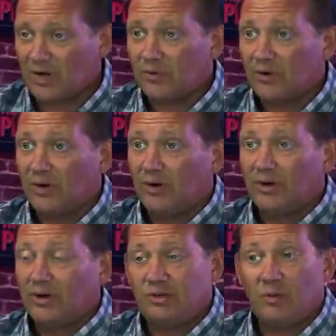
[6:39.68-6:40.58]
So
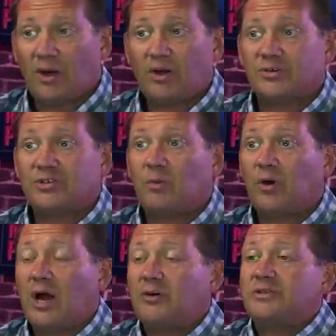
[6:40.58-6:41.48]
you want to go
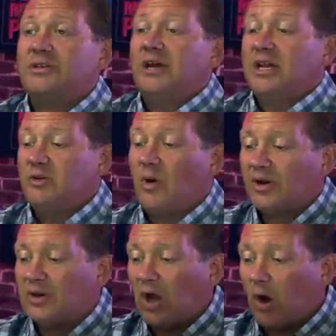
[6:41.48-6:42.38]
somewhere else? You
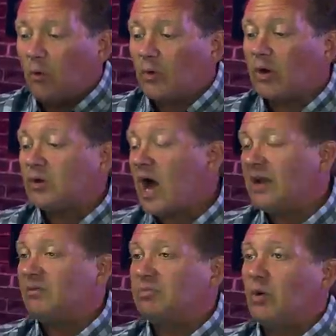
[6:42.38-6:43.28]
want to go where a
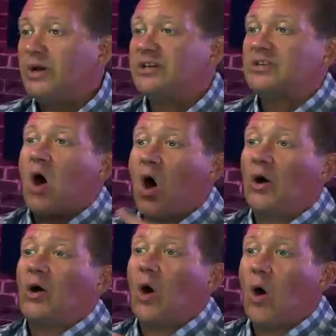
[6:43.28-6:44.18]
lot of employees
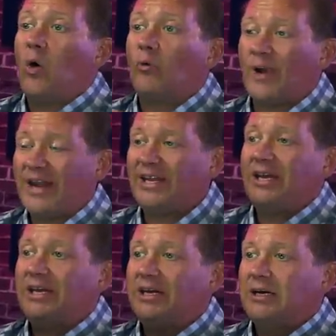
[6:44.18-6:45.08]
are
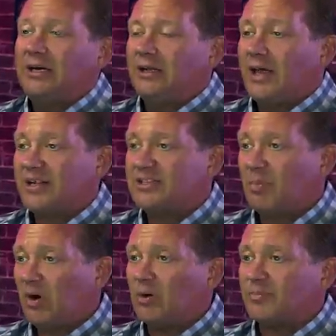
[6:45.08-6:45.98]
already? That's
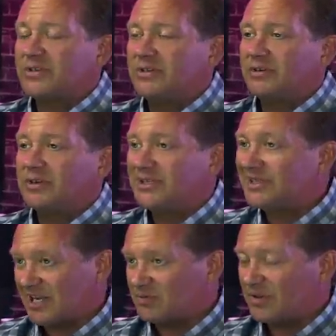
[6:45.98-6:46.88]
the burbs.
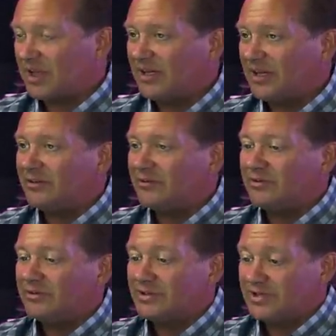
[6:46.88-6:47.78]
Because that's where they
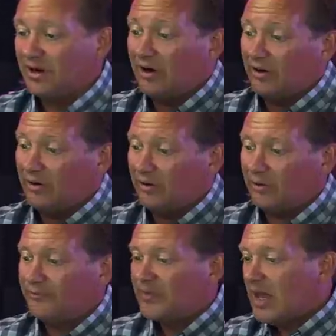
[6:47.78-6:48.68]
live.
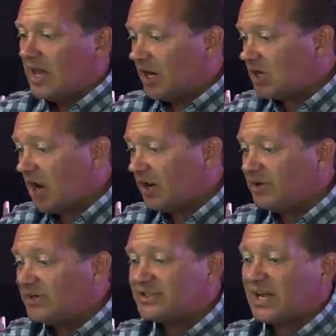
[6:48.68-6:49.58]
So
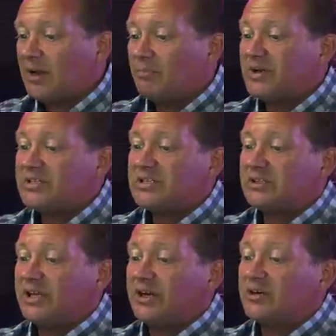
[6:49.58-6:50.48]
economists and
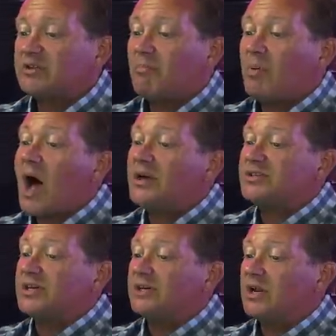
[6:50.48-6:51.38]
business leaders
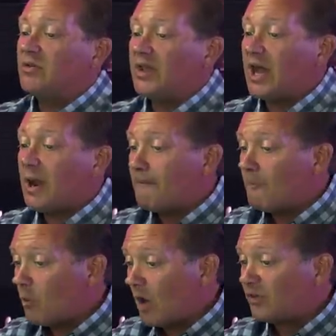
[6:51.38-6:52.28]
posit that
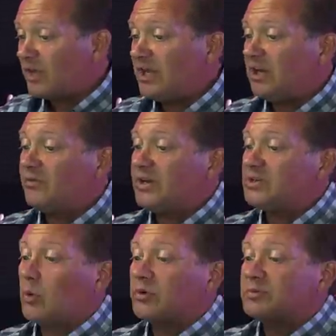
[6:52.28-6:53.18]
wealthy
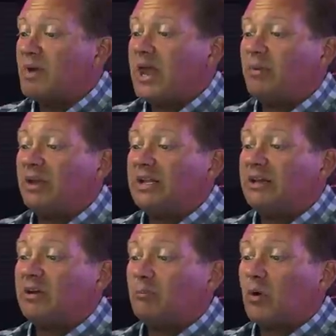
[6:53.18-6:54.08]
individuals may be
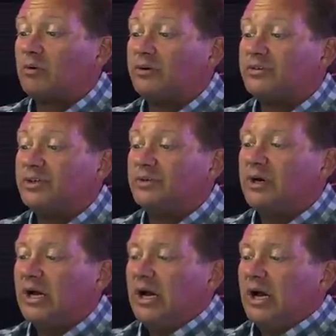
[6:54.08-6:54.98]
leaving Portland
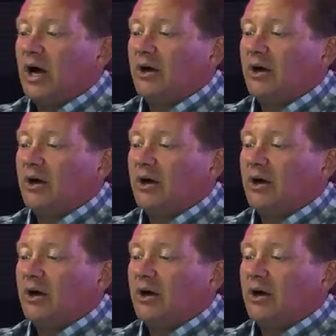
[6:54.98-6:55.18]
too.